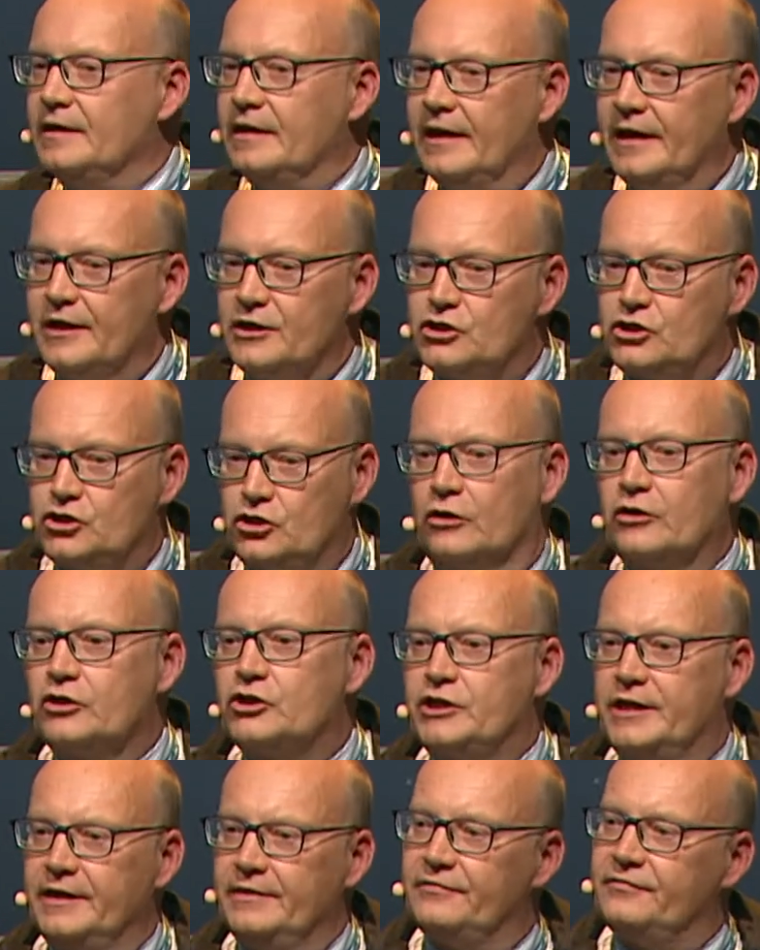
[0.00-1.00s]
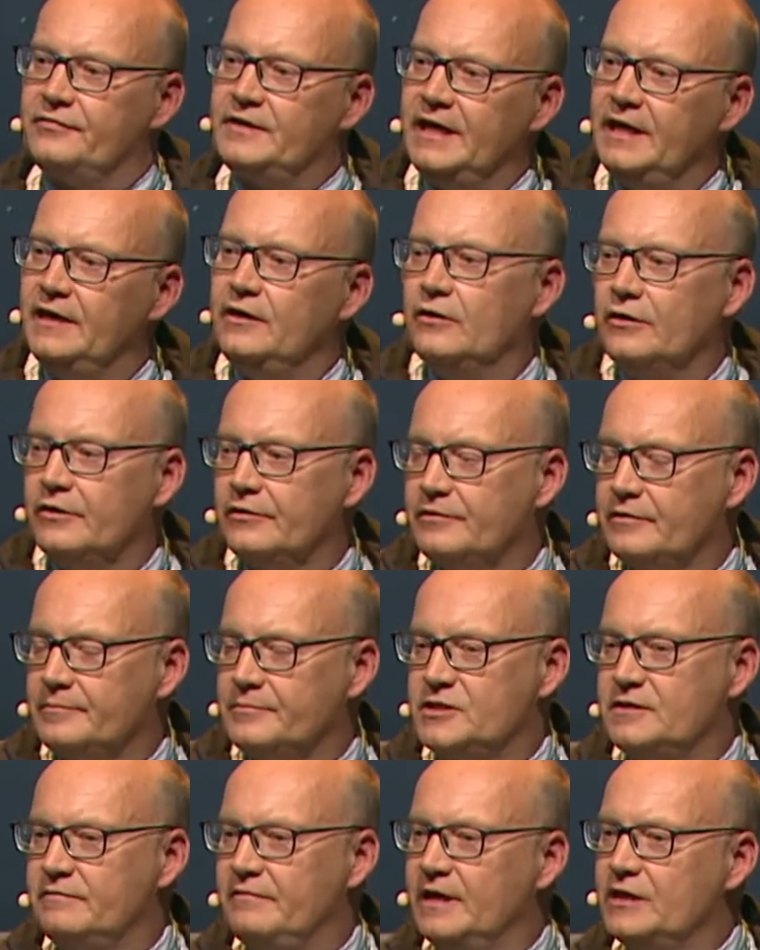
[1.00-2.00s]
a strong shift in Earth
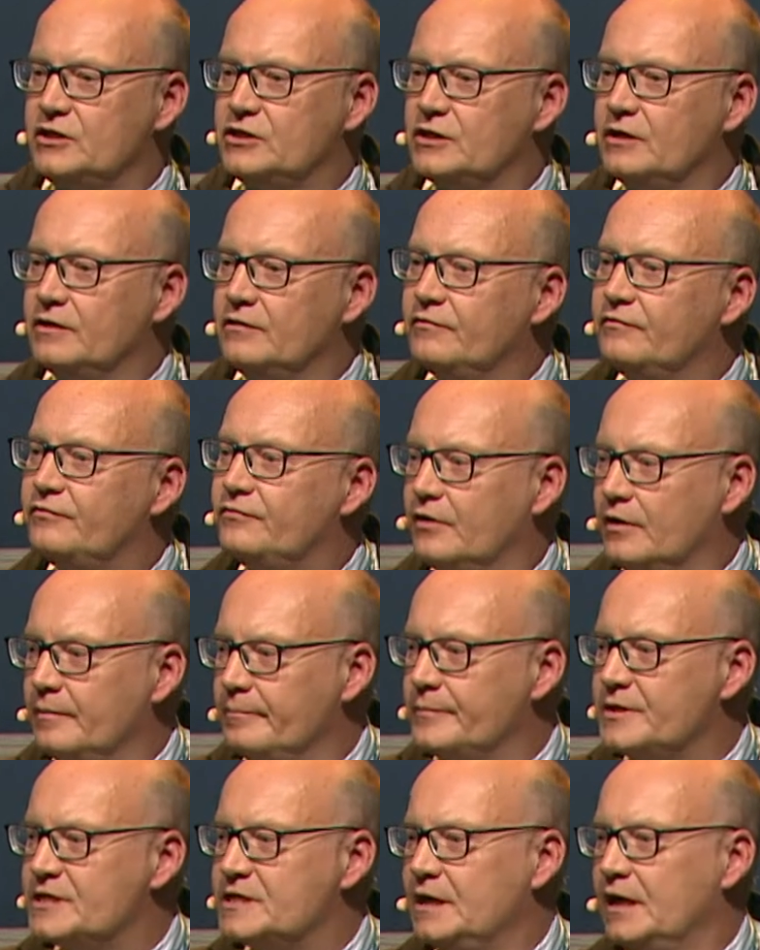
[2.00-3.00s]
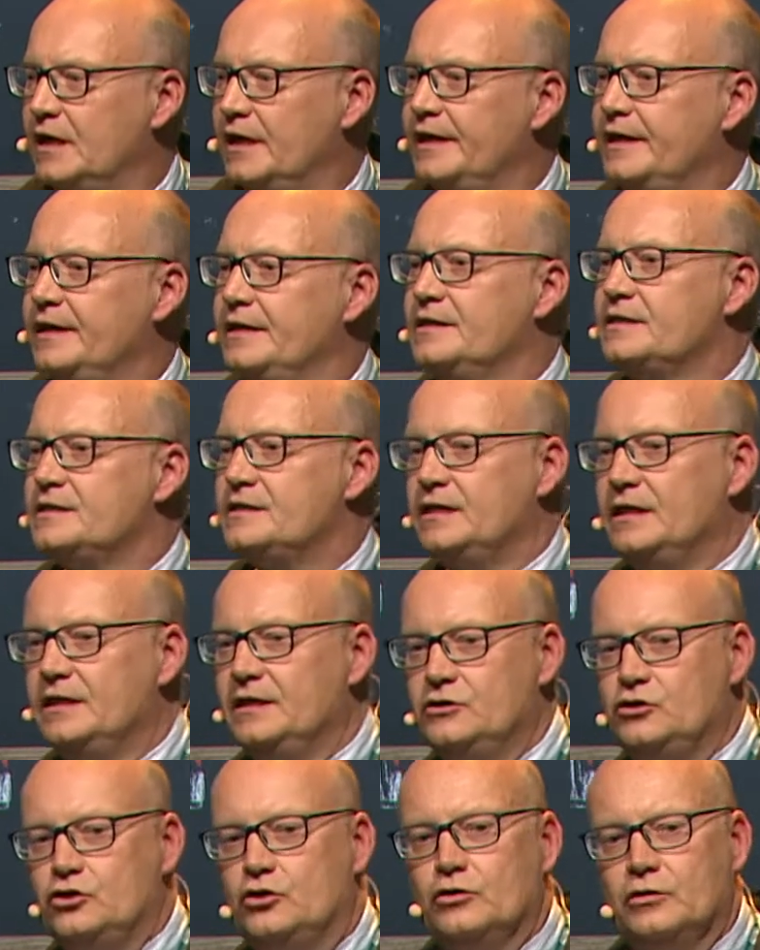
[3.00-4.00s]
observation from science
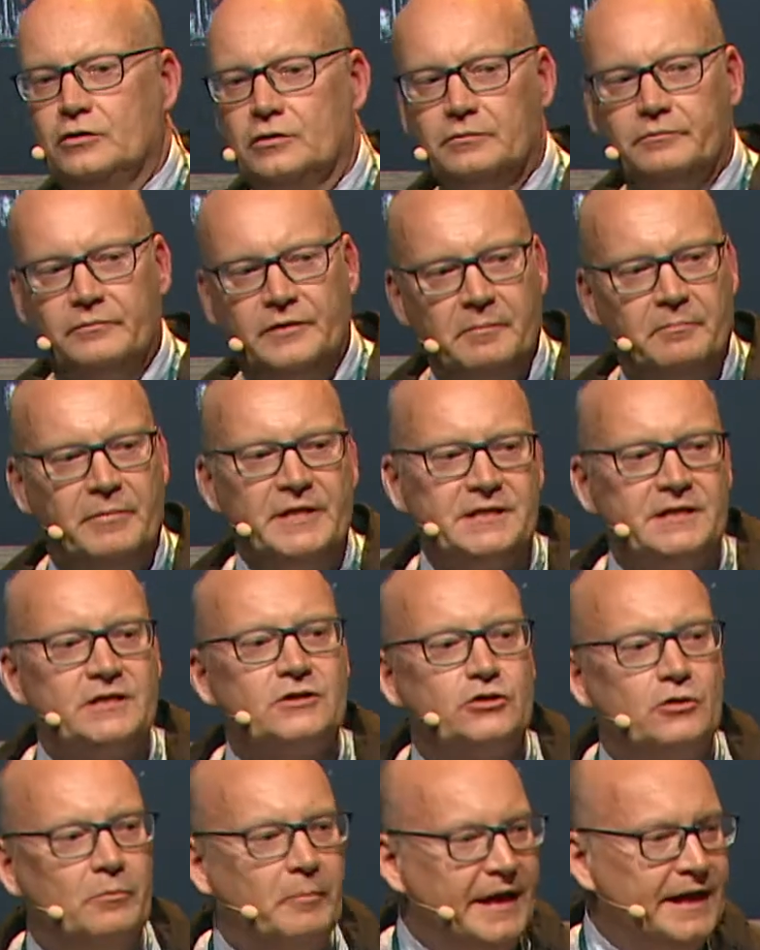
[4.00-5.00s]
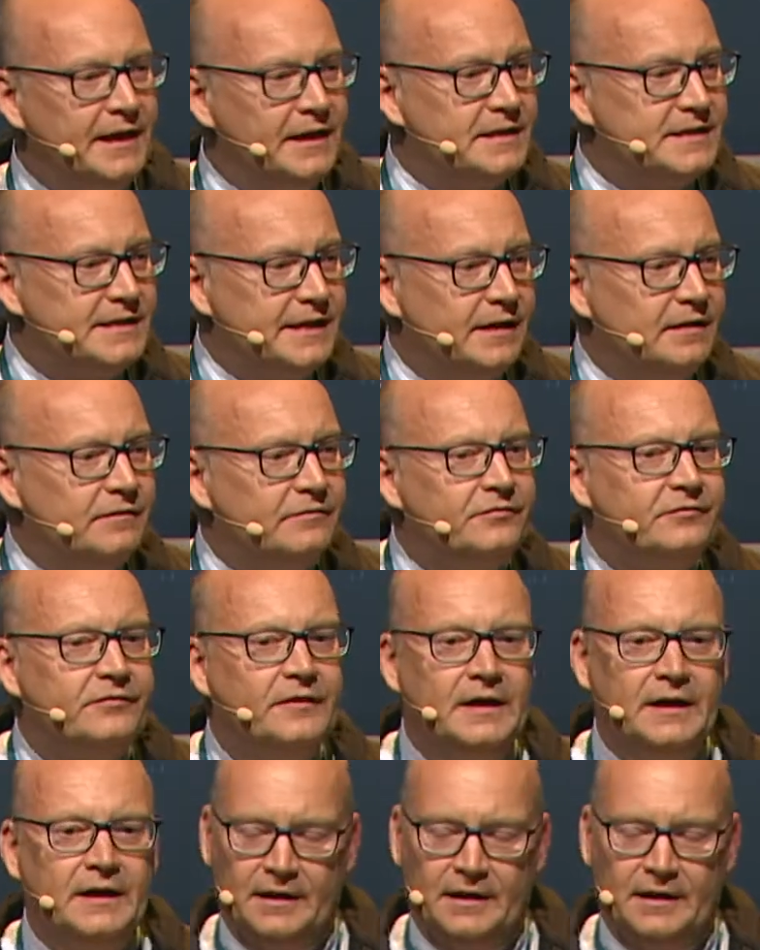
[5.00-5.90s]
into the business domain itself.